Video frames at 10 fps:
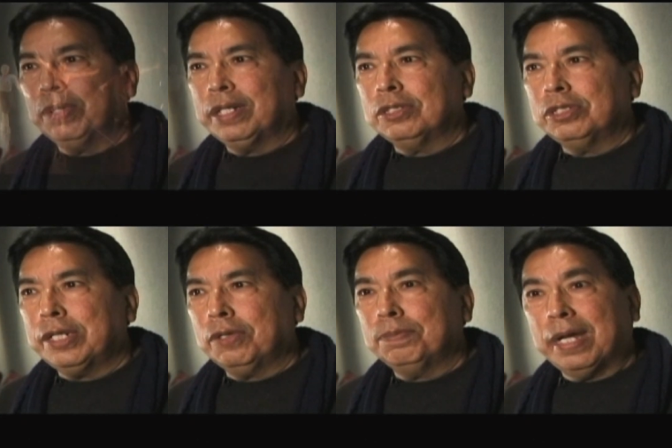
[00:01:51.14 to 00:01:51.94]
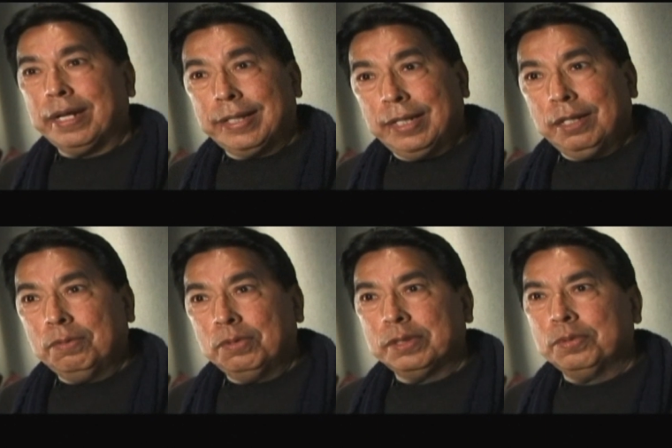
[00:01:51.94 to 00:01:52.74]
bringing Sharon
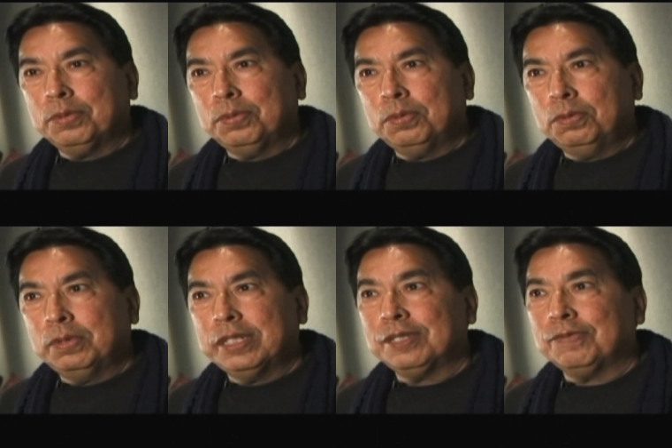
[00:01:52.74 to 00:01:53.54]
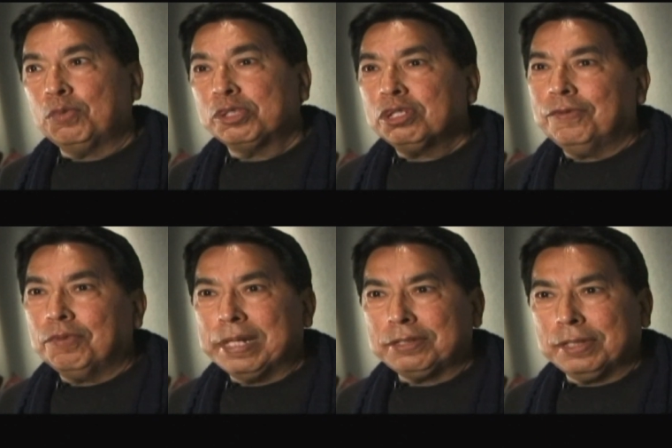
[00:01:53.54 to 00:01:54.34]
Maraquin, who is who is originally
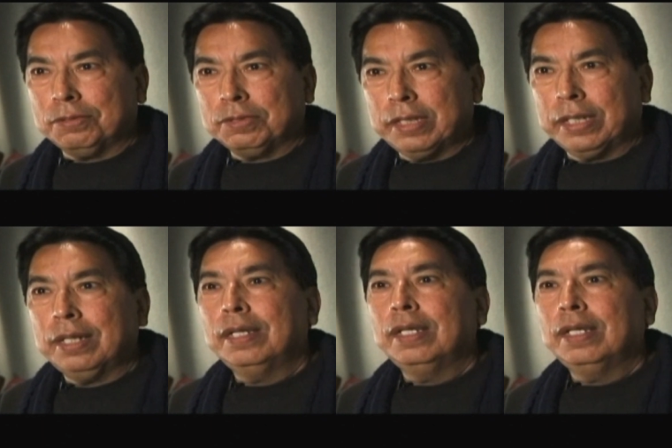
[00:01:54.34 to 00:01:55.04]
from Mexico City.